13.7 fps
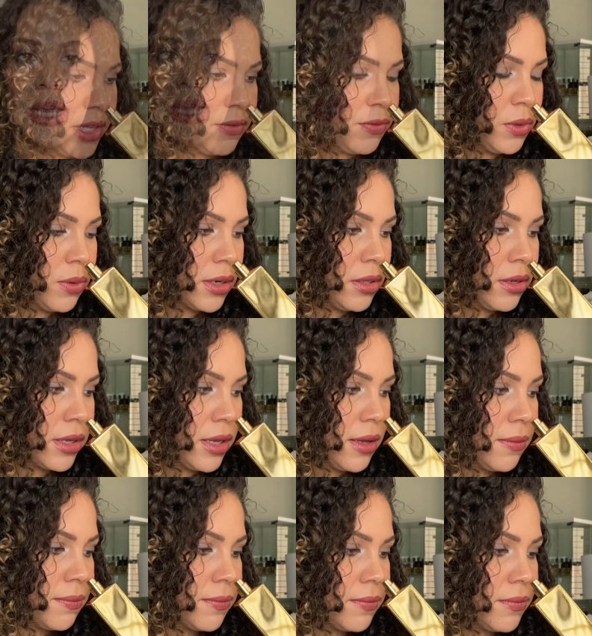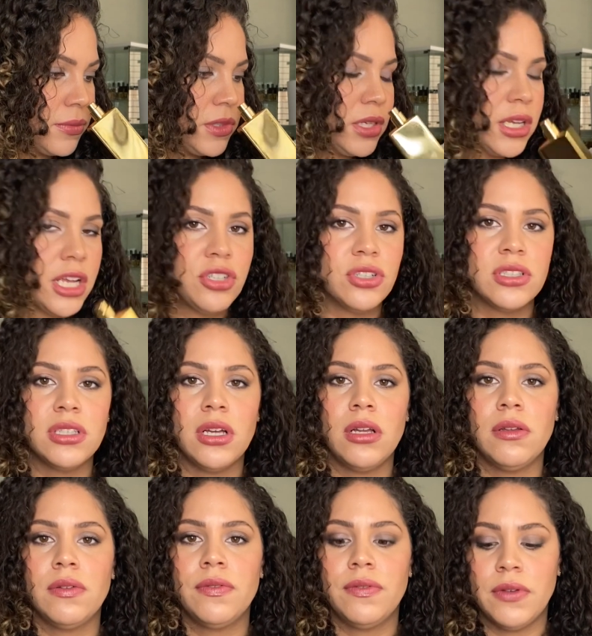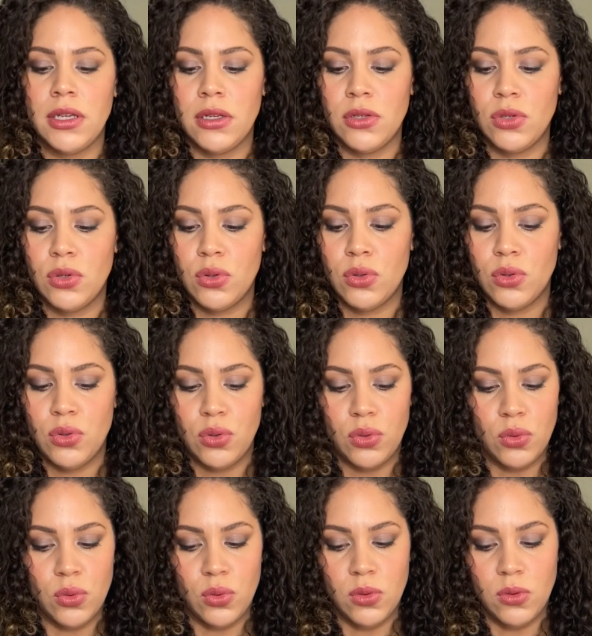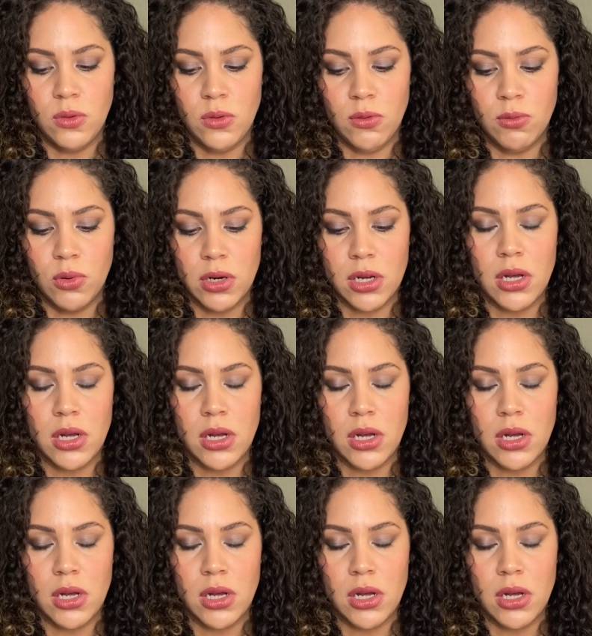If you are looking to get yourself into more